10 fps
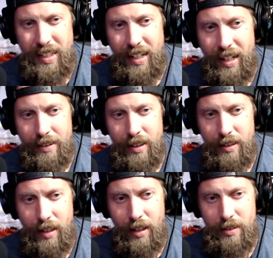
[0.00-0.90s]
yeah, I
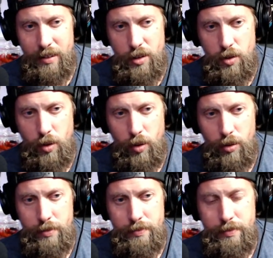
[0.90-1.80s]
think Dan's a
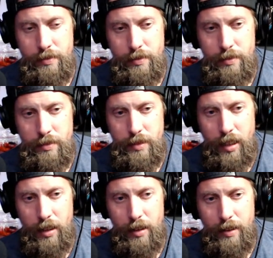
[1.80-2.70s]
troll.
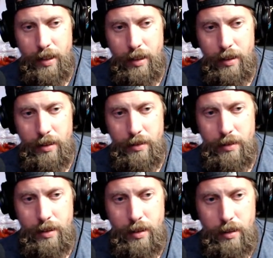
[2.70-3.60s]
Yeah, I ain't going
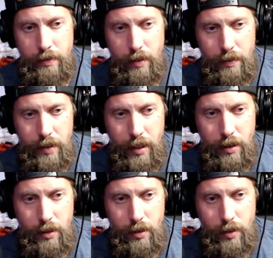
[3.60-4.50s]
to fall for
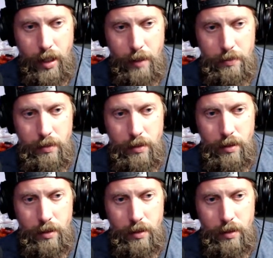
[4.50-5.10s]
that crap.